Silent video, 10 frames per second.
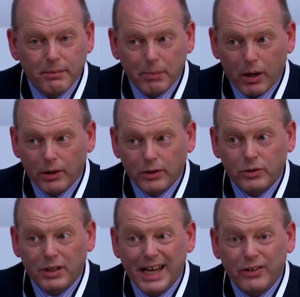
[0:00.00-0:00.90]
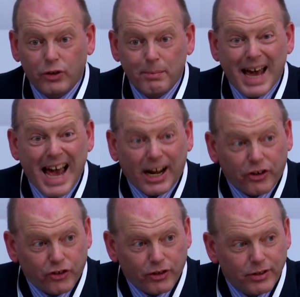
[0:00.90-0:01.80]
partners and get some
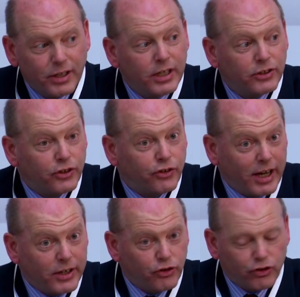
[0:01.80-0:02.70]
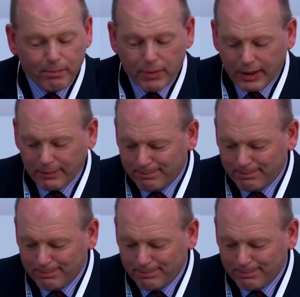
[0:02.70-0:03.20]
action to change something.